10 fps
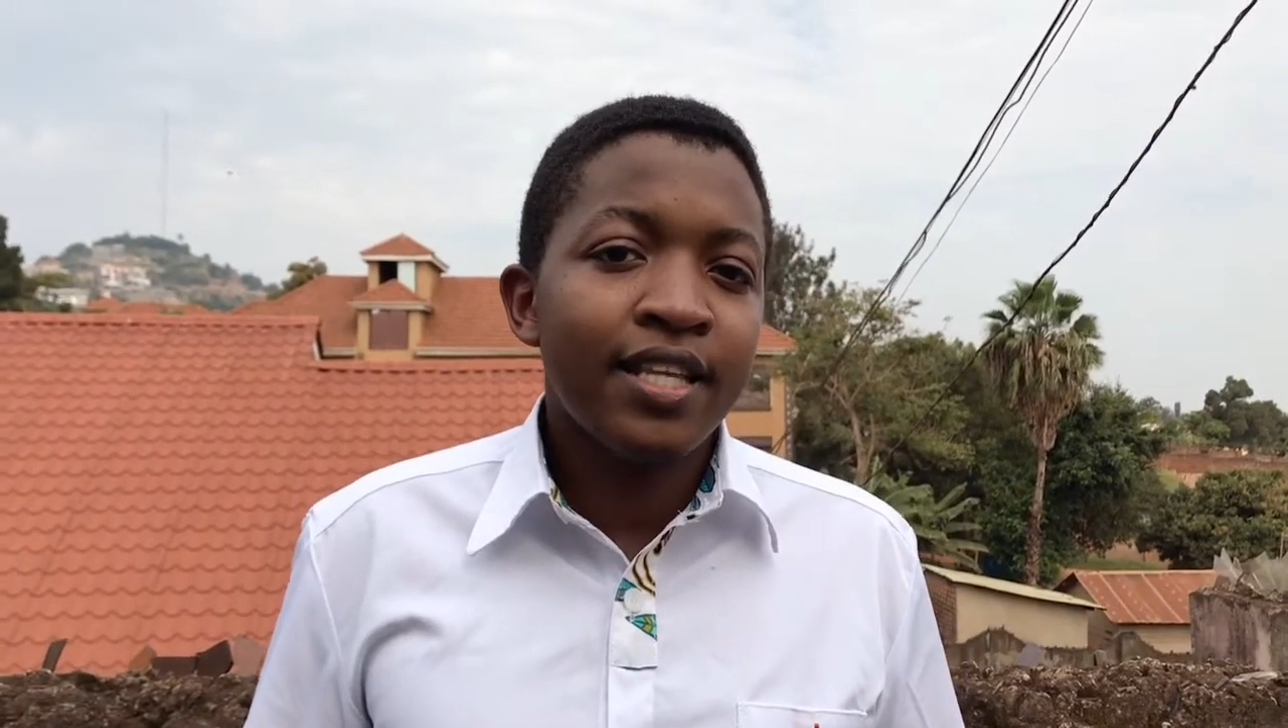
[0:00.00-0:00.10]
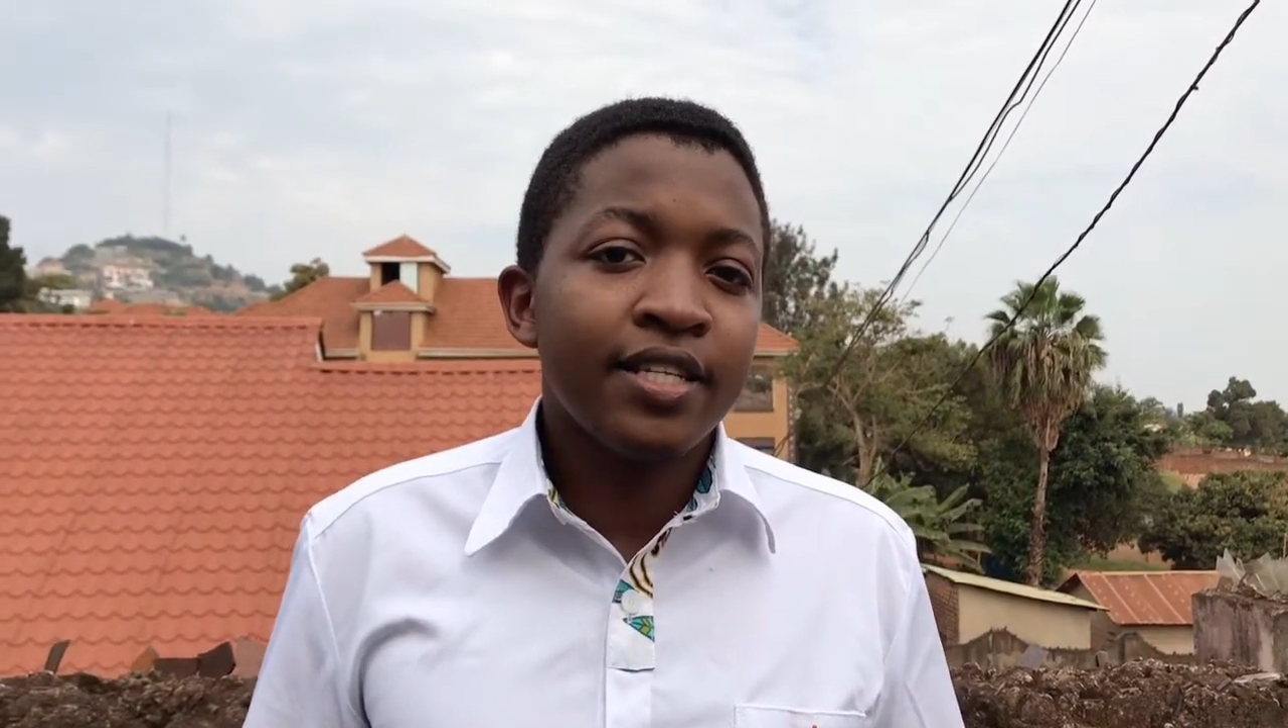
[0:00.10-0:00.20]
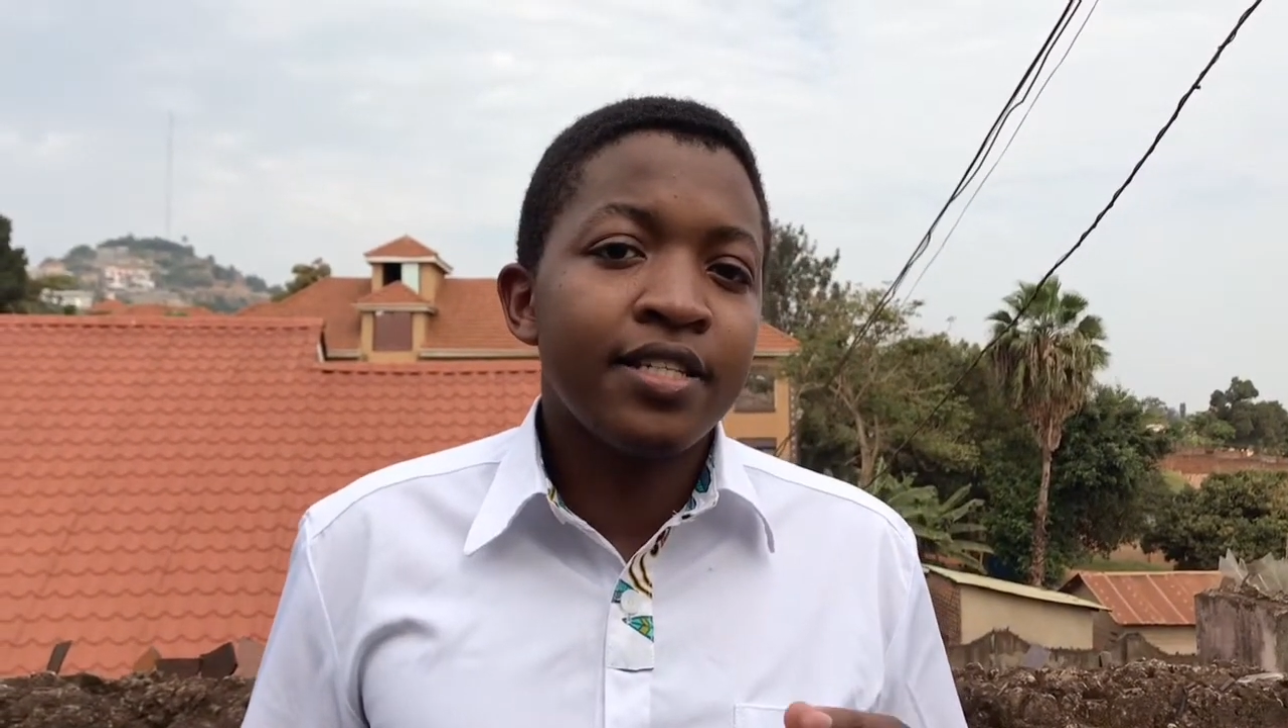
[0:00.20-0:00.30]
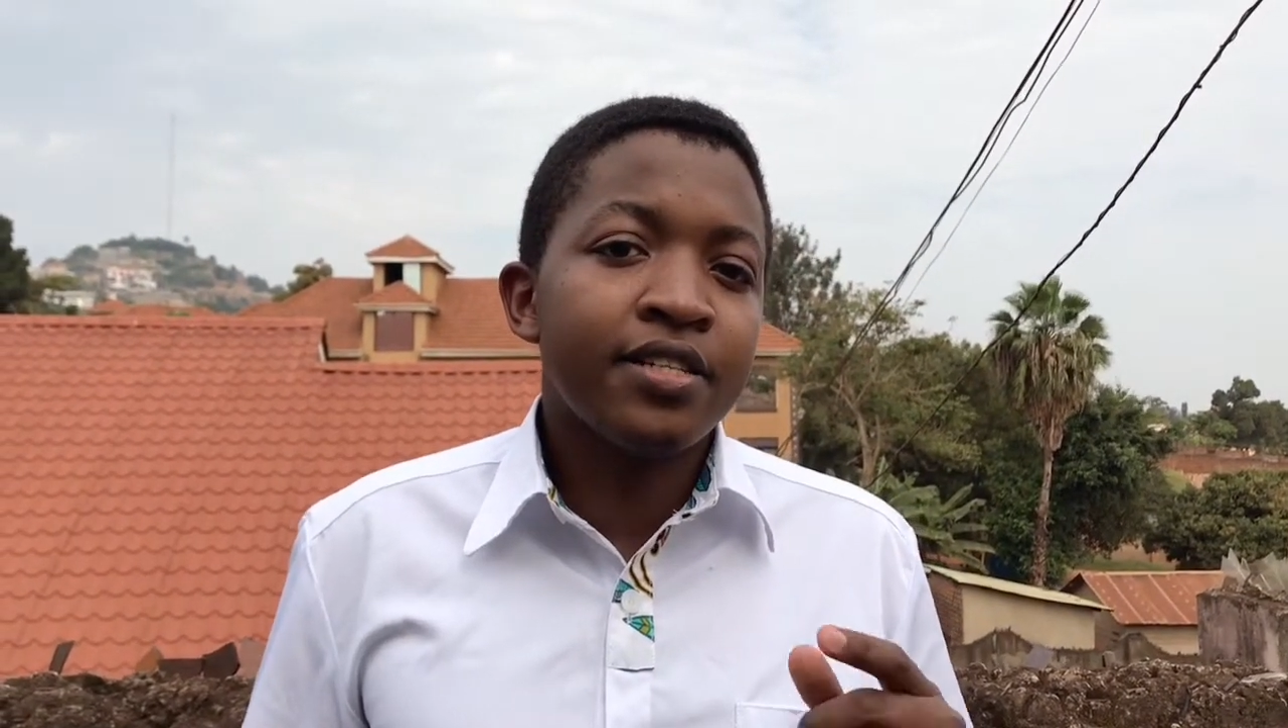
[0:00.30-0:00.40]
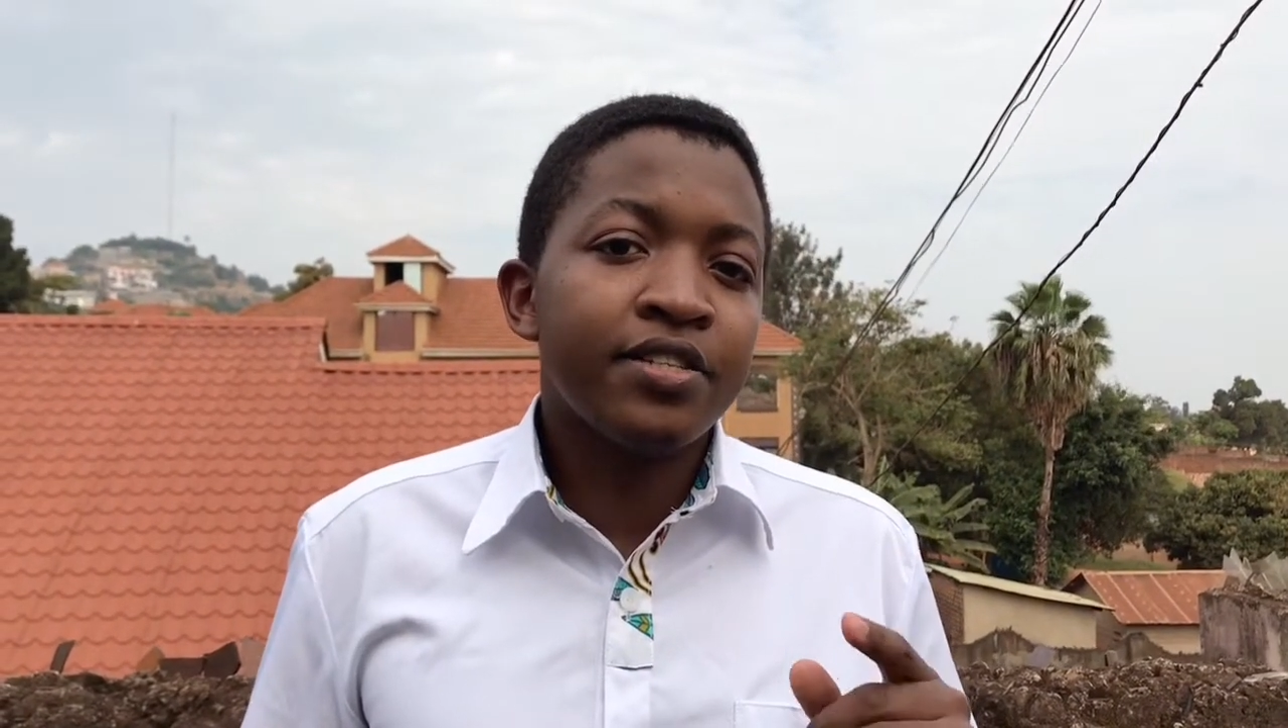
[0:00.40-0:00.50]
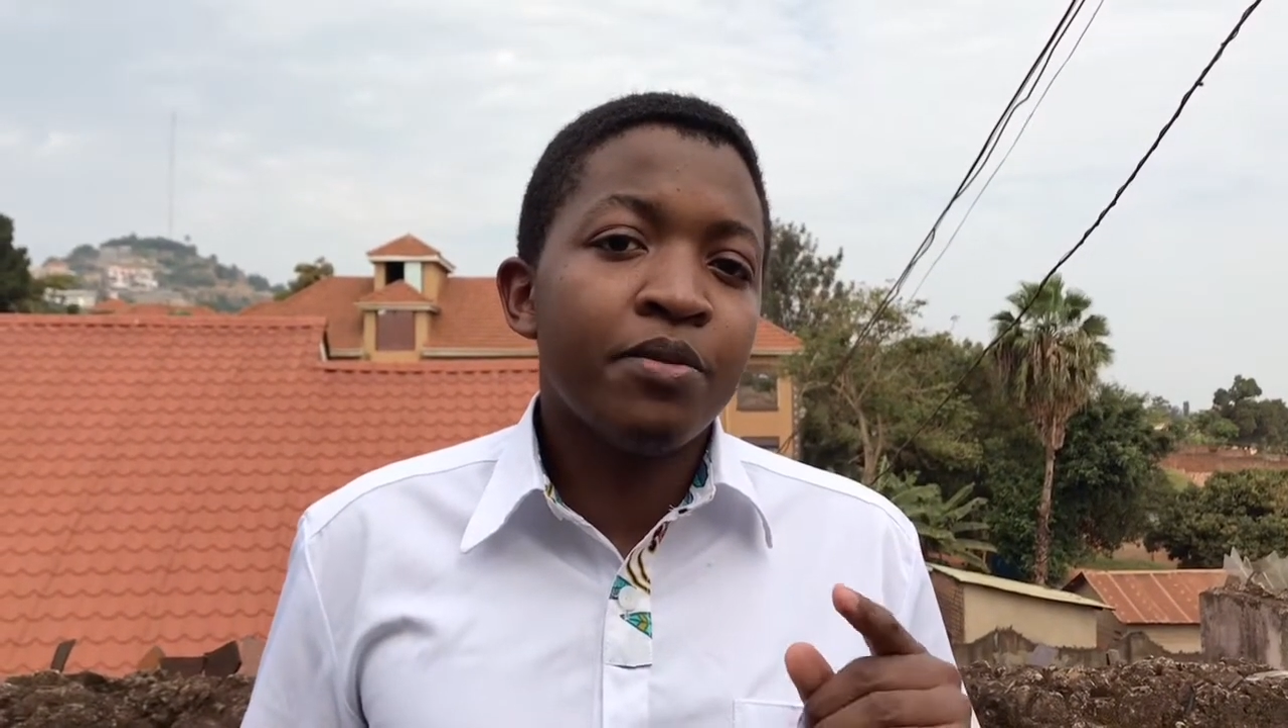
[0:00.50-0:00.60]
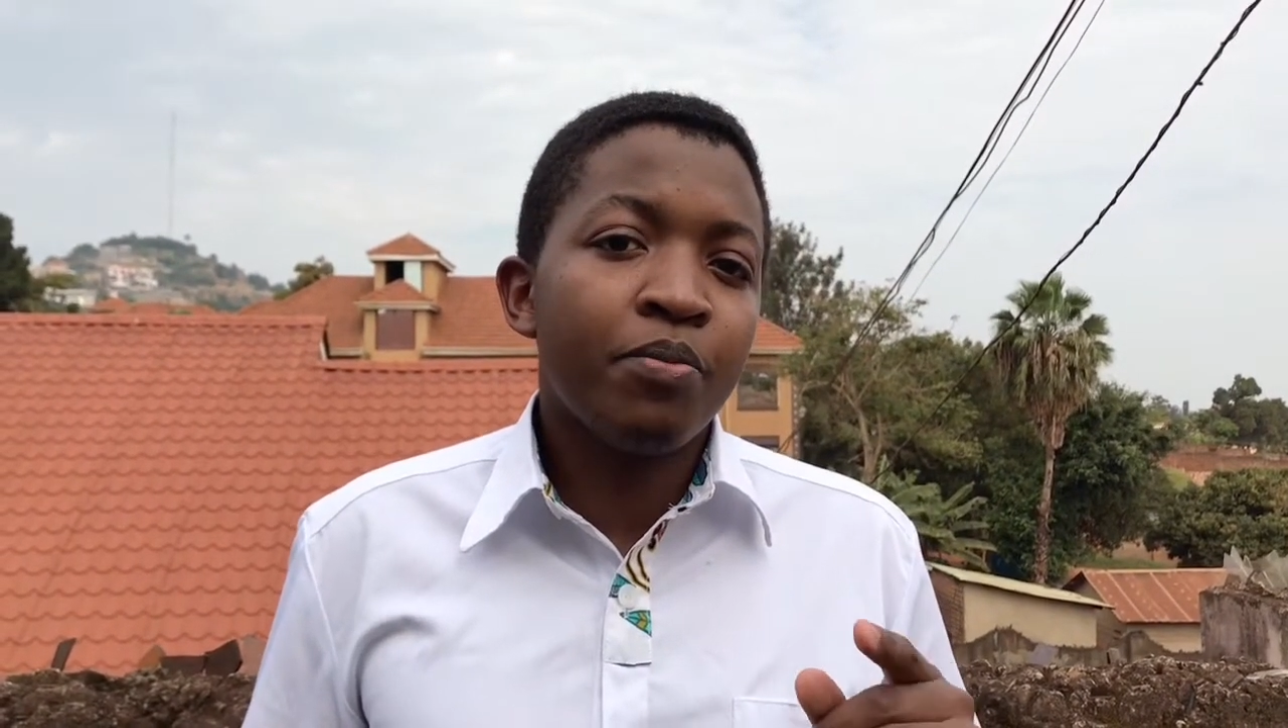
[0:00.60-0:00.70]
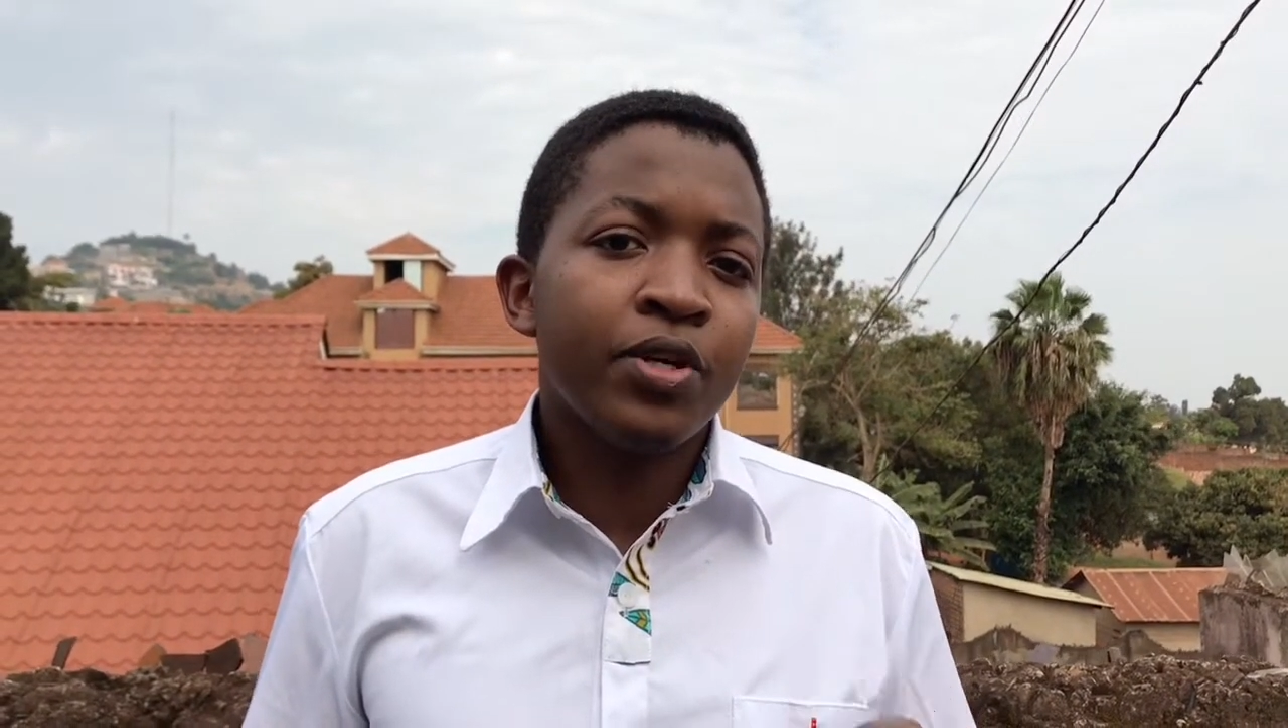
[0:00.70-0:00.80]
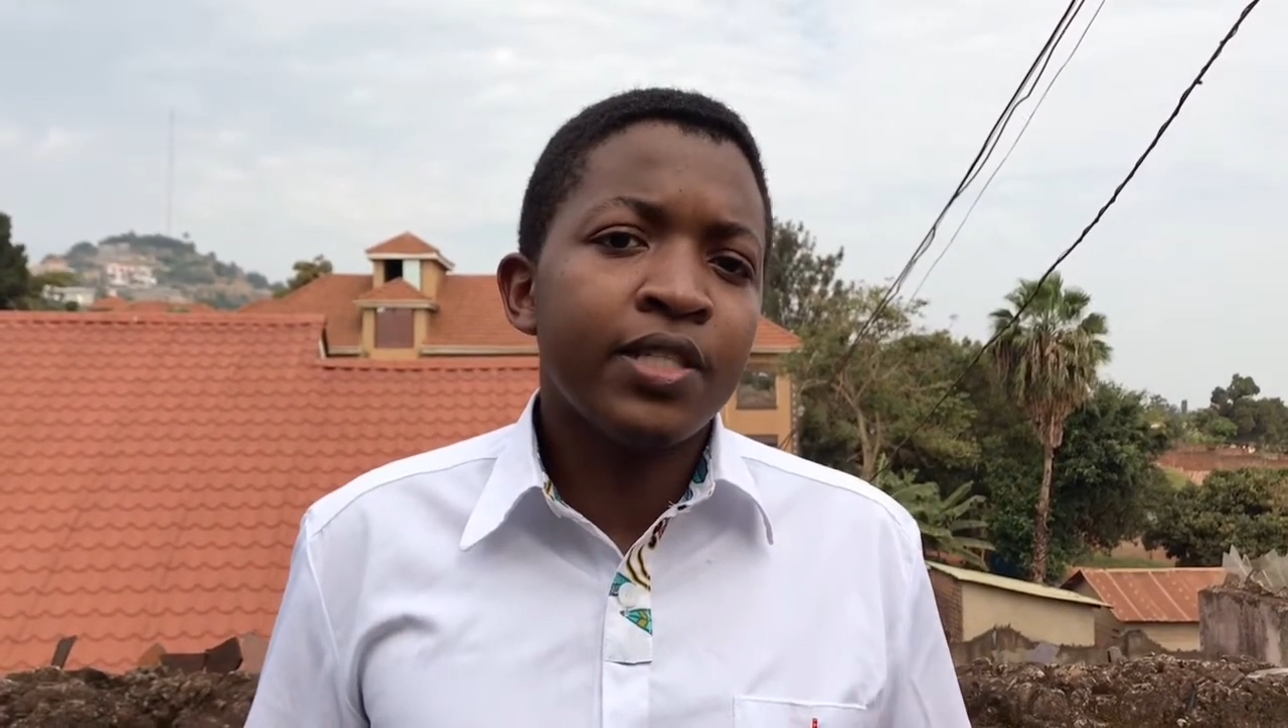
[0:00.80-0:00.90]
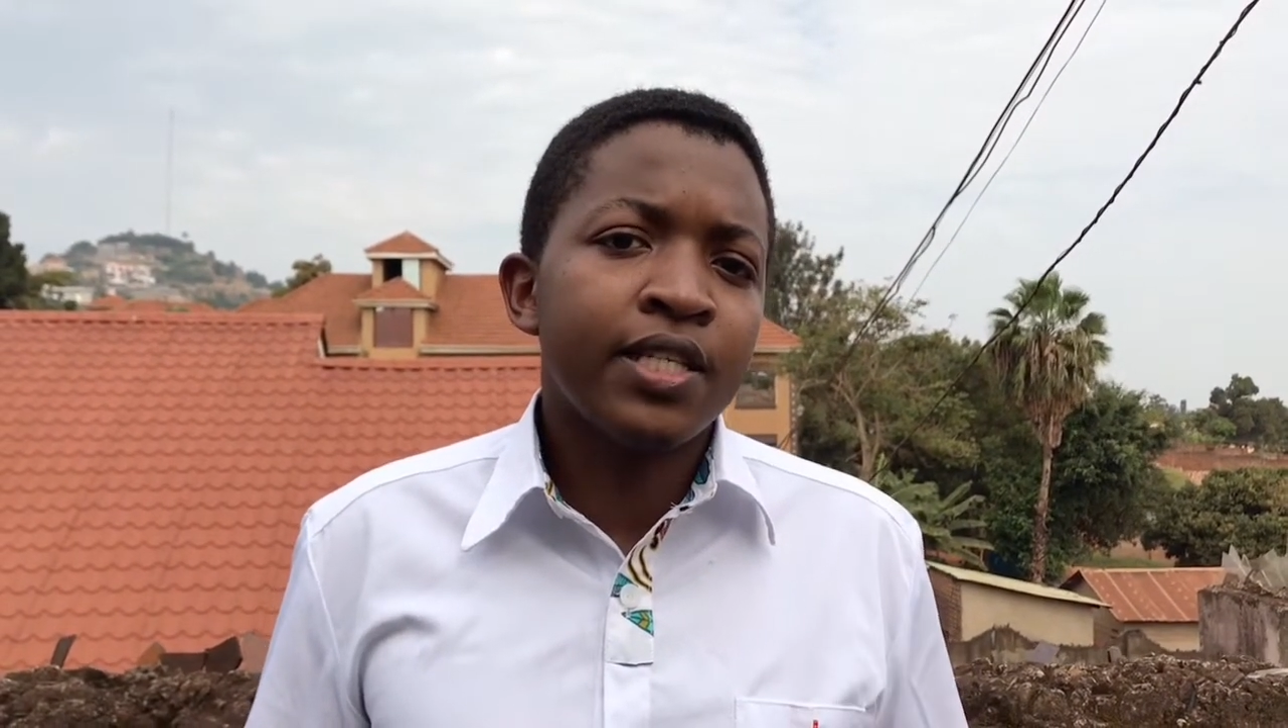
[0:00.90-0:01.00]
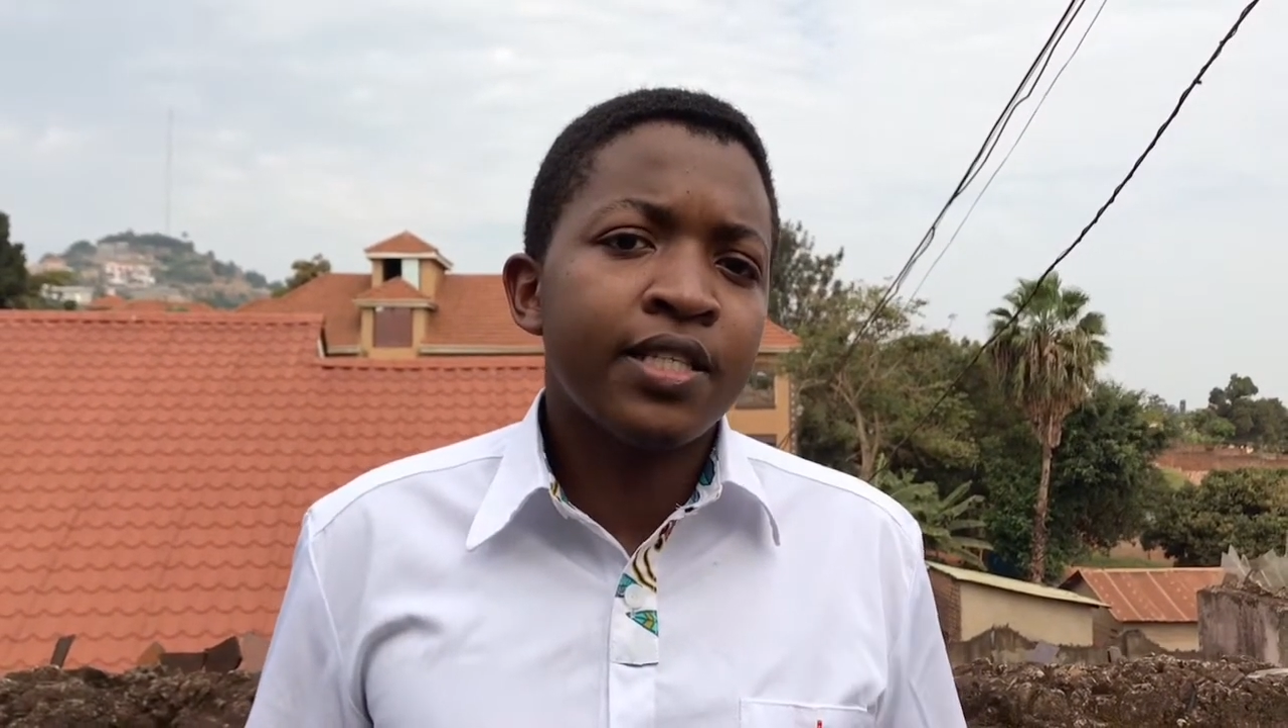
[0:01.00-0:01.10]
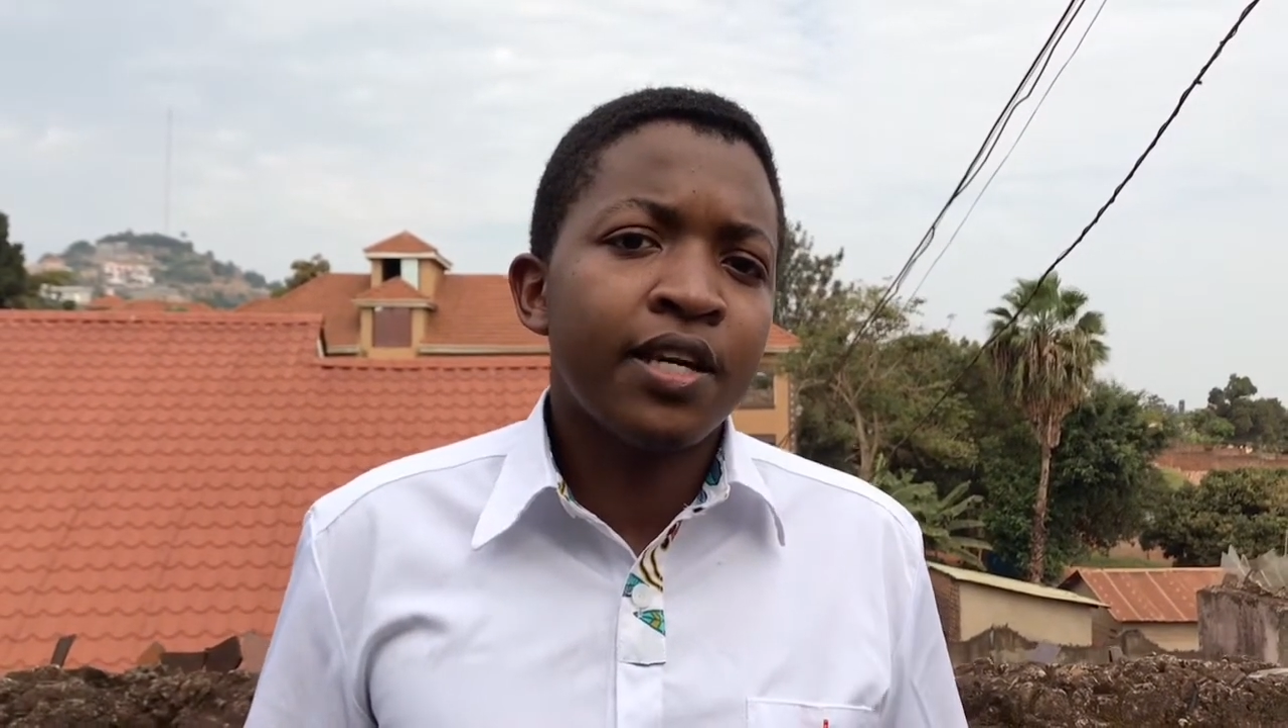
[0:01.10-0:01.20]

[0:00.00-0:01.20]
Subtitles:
that it is important